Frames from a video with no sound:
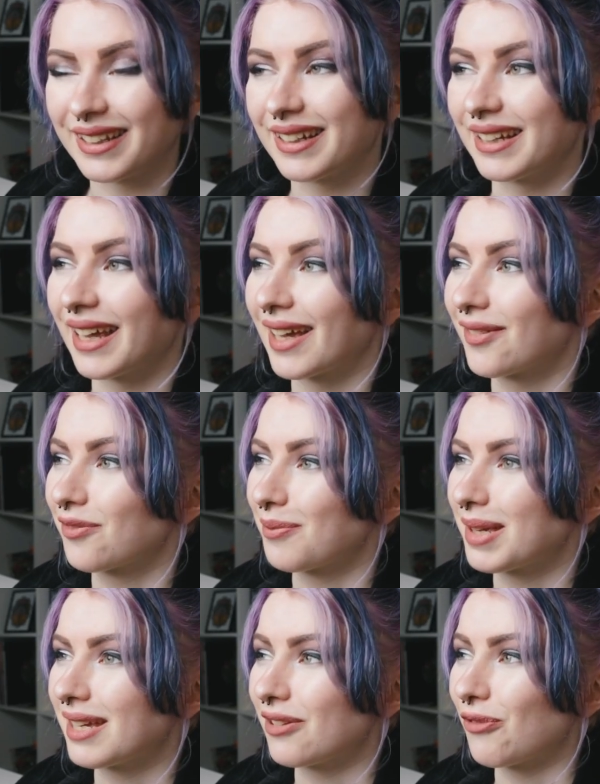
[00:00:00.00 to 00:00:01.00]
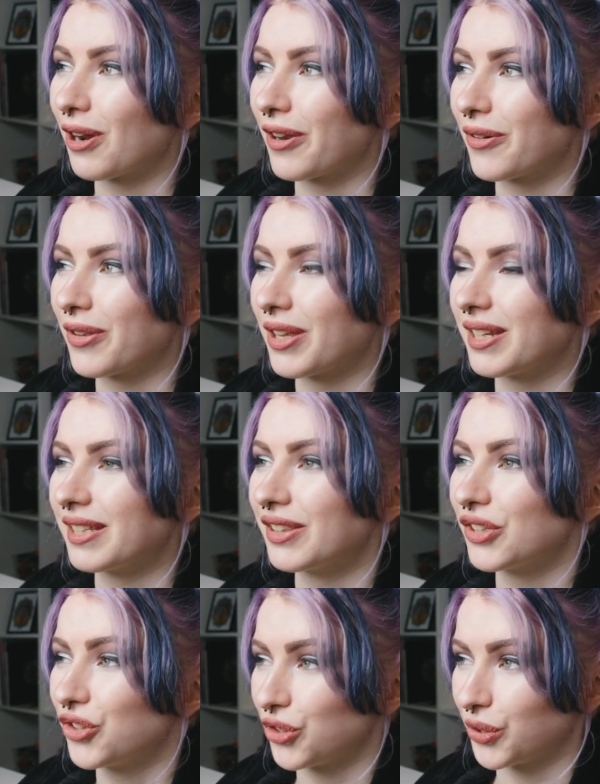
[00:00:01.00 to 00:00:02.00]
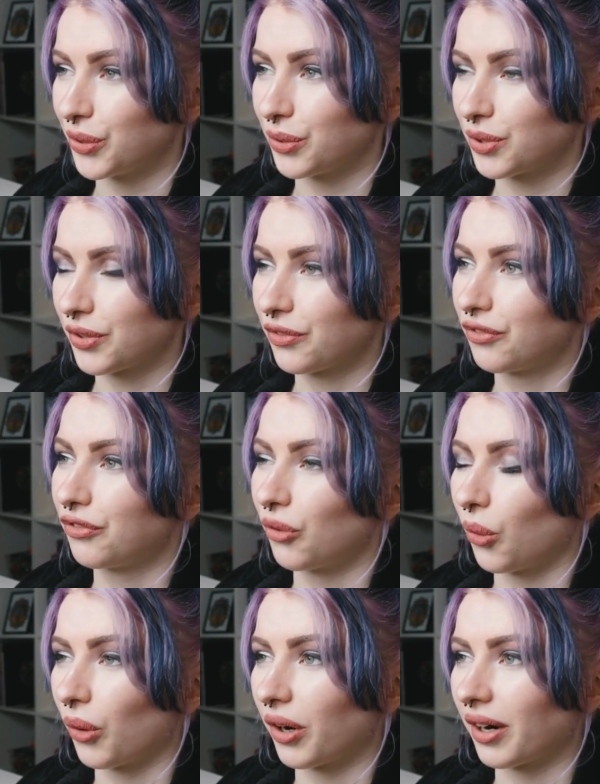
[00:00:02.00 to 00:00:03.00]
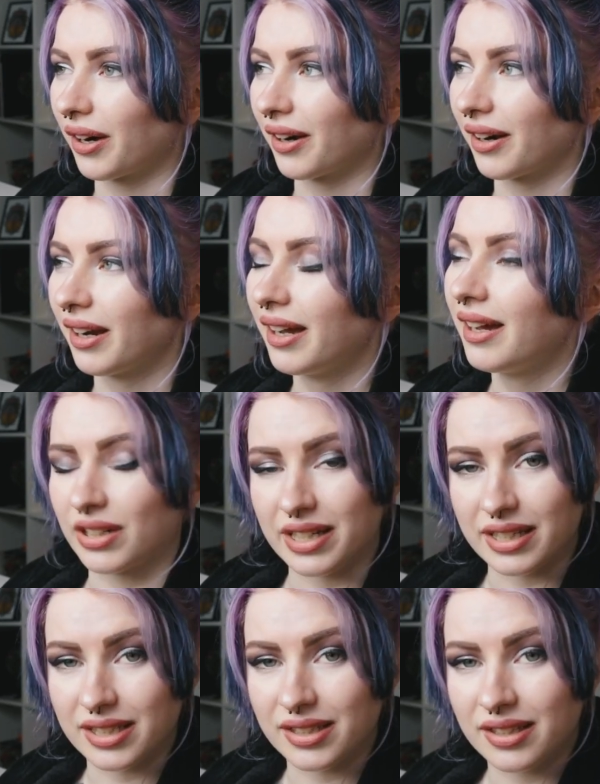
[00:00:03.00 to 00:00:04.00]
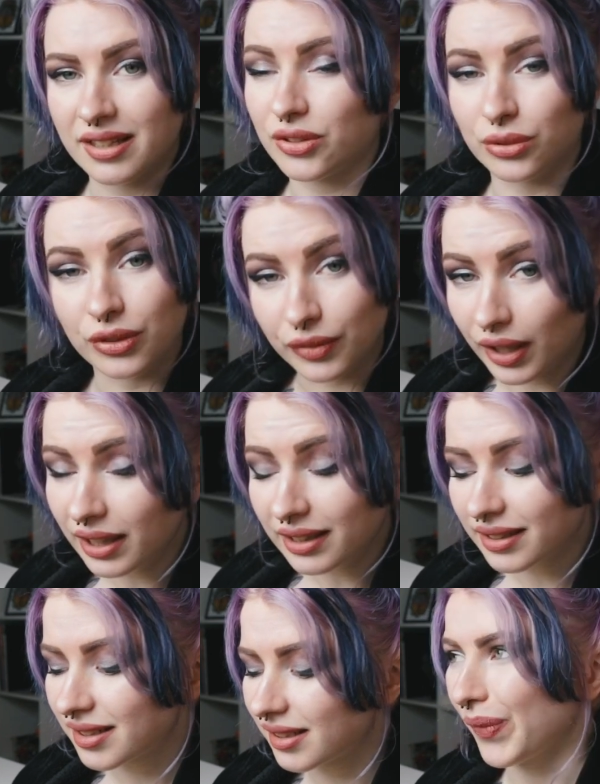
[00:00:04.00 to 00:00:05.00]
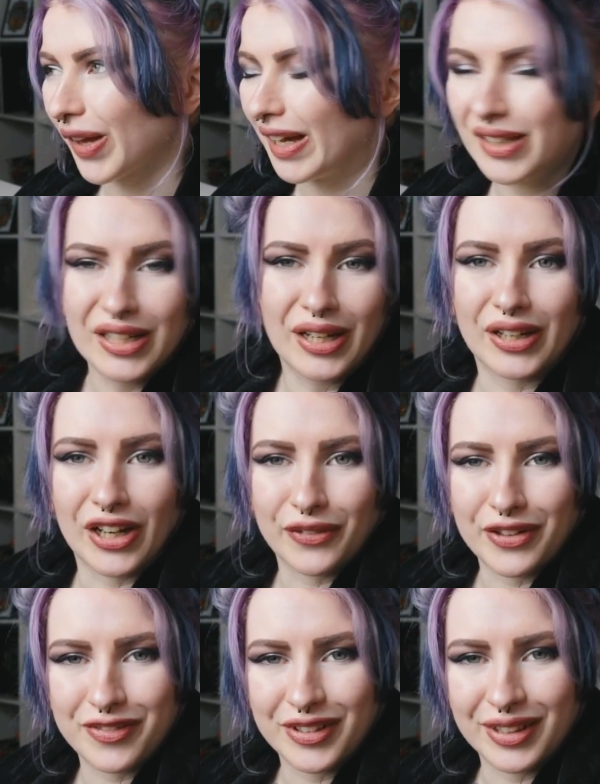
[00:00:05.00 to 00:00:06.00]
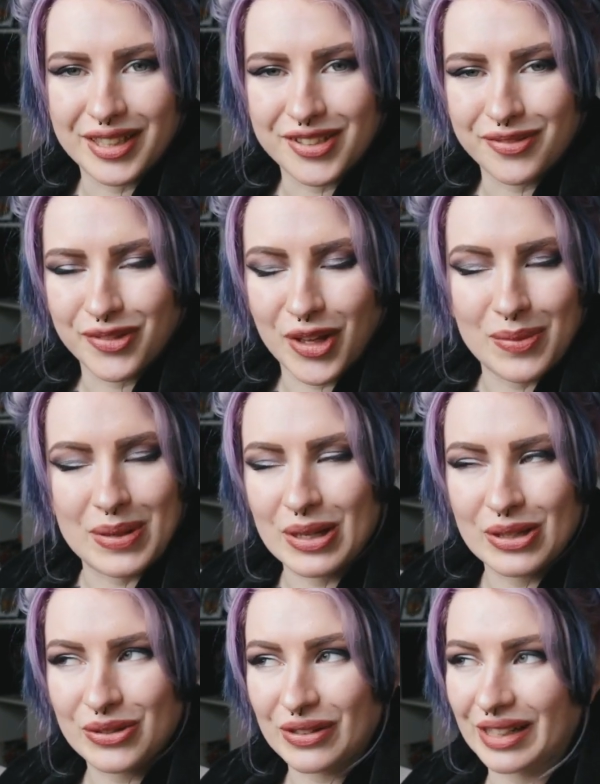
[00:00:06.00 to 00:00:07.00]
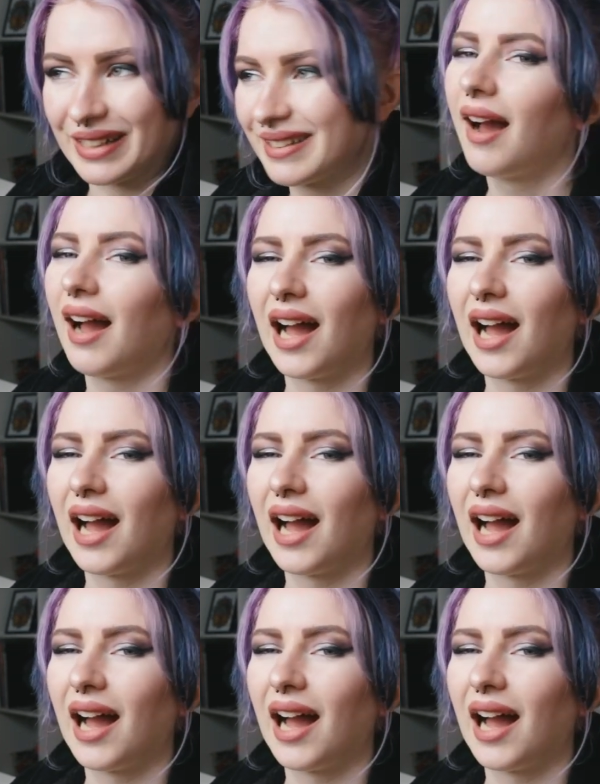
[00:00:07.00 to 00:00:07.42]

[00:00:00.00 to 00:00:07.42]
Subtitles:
that he gave me when they did the shoot for Ray's School of Art. And yeah, now I freelance with them and it's great.